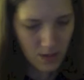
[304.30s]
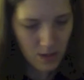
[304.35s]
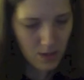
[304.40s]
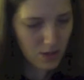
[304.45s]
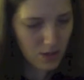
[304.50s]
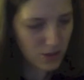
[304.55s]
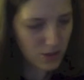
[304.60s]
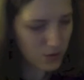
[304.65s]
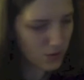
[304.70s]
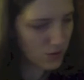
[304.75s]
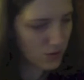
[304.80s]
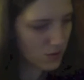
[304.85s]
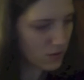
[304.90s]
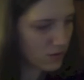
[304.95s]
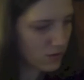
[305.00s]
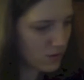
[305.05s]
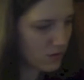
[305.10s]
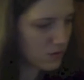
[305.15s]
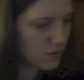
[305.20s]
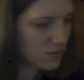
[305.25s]

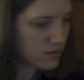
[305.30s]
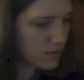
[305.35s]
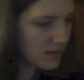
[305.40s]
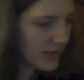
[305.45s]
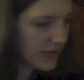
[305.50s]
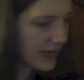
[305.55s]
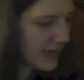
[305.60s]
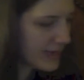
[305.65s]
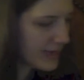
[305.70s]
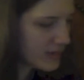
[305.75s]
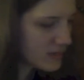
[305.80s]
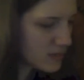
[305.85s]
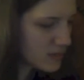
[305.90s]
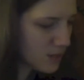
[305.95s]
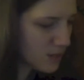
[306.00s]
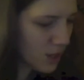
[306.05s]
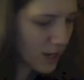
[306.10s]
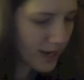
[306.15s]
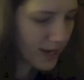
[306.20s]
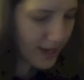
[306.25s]
little case.
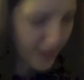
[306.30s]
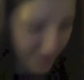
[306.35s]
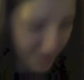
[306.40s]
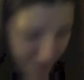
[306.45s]
Sorry, I